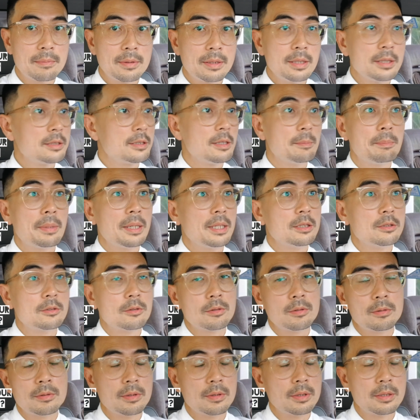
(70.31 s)
This depends
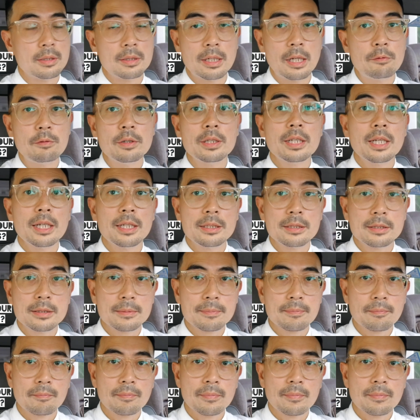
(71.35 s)
on every case.